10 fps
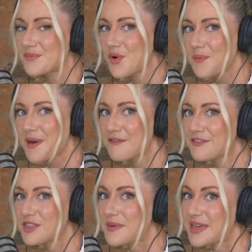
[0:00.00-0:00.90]
what about for
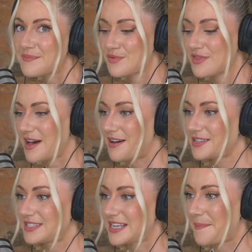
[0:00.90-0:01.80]
the people that are
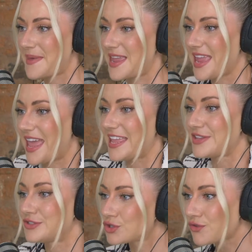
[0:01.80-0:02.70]
stepping
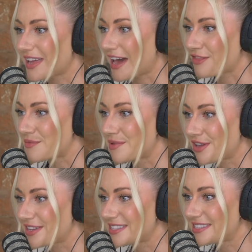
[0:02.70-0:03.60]
in? Sorry, Katharine, were
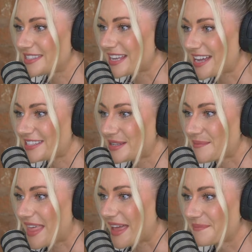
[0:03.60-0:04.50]
you going to add
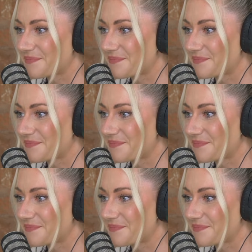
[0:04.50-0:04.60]
something?